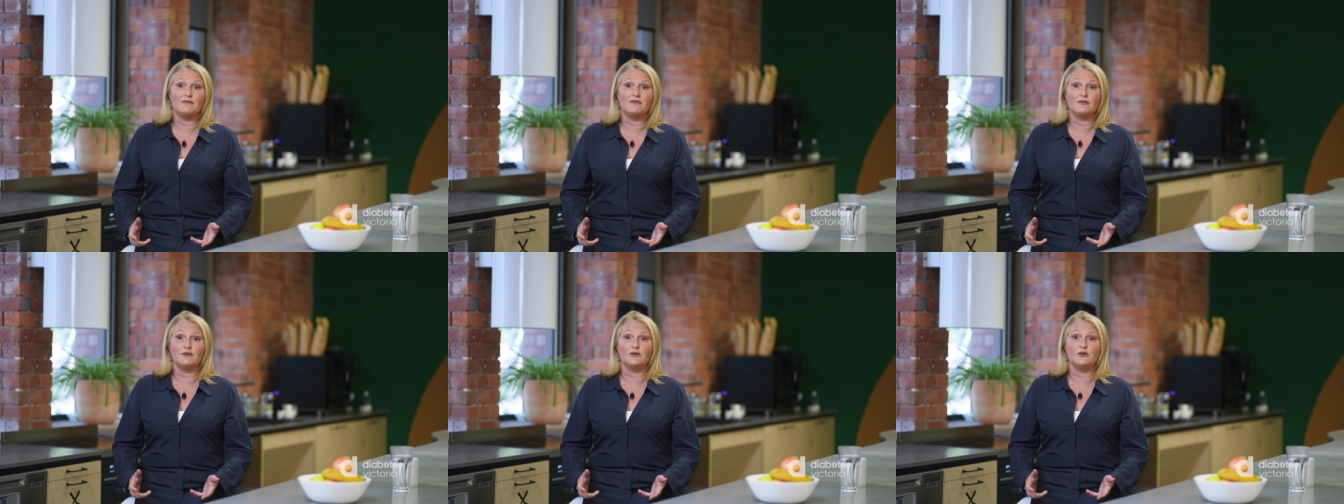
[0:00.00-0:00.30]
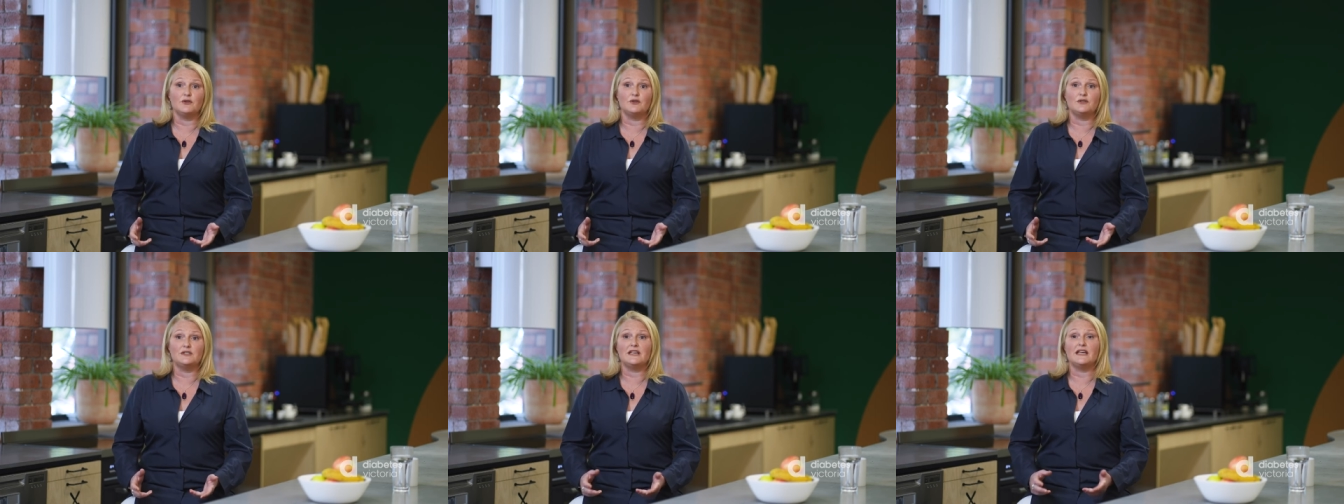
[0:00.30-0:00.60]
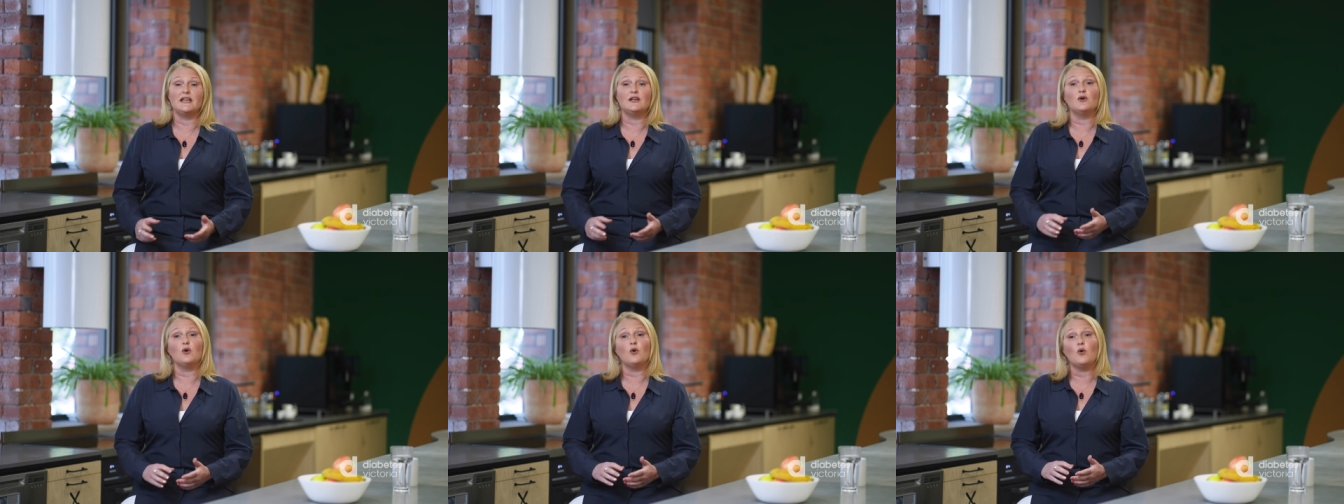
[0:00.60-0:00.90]
foods
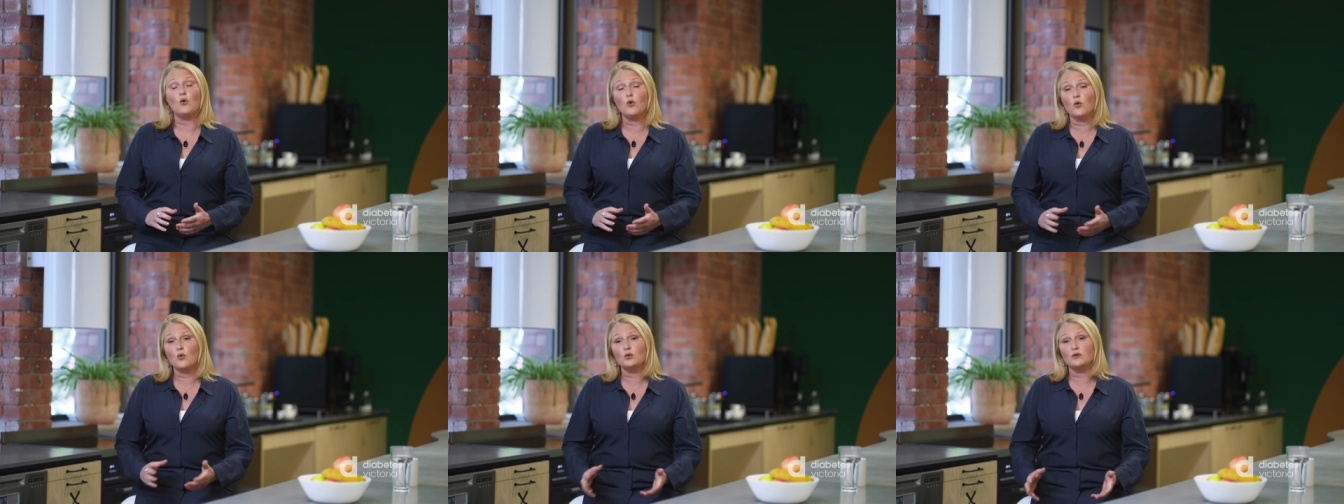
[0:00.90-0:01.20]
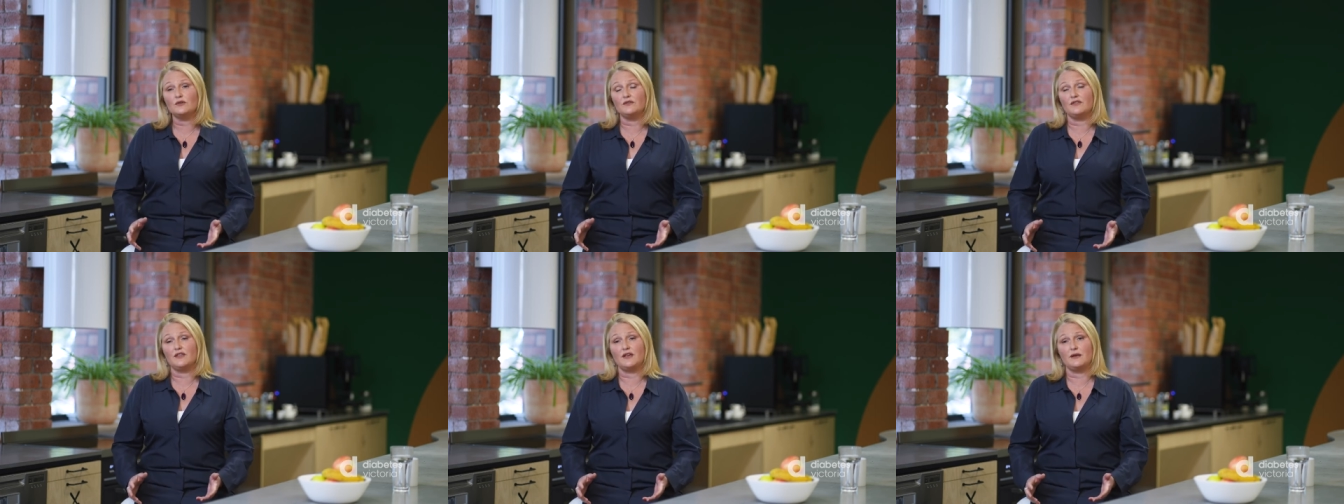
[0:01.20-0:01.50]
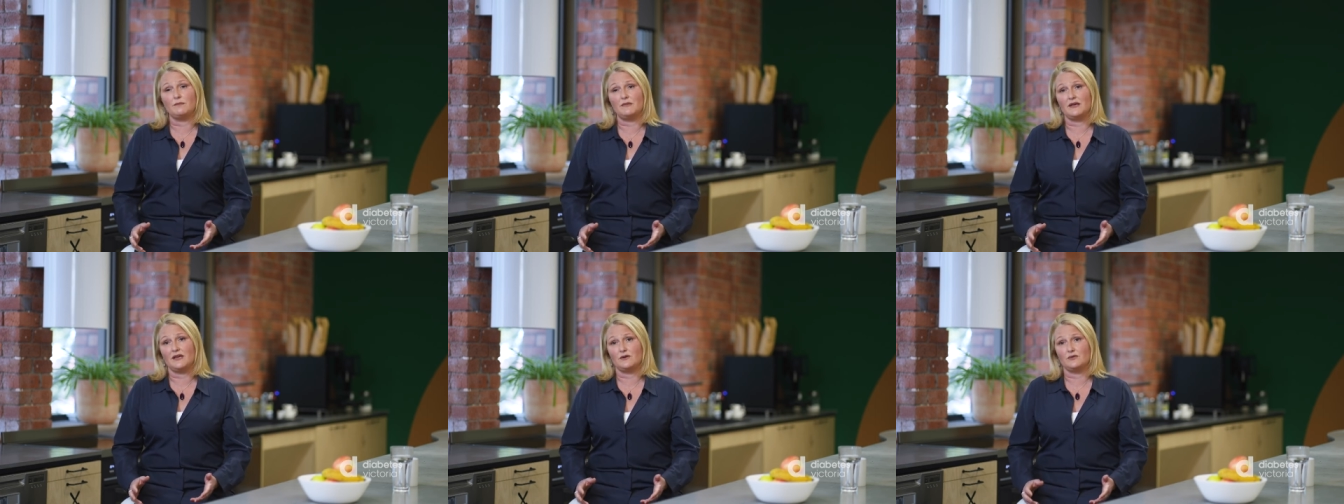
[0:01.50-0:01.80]
in all of
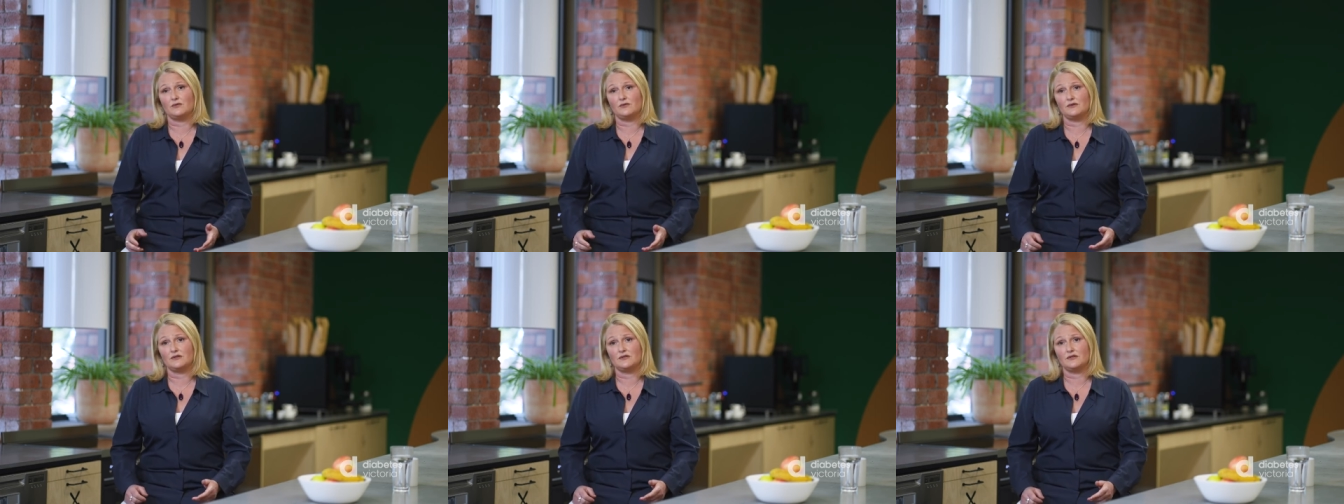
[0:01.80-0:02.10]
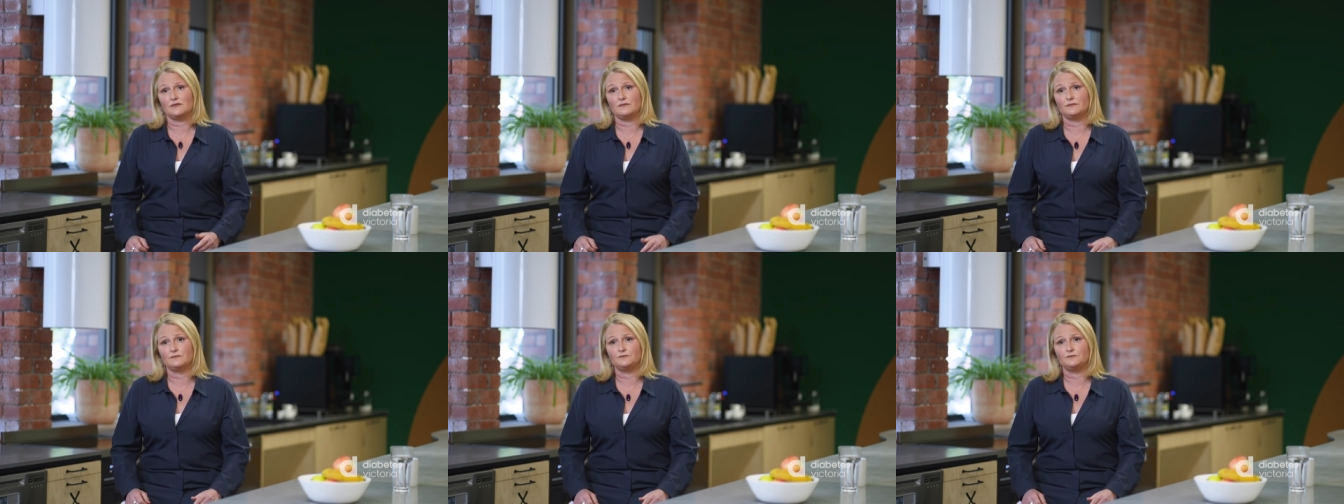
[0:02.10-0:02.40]
their meals.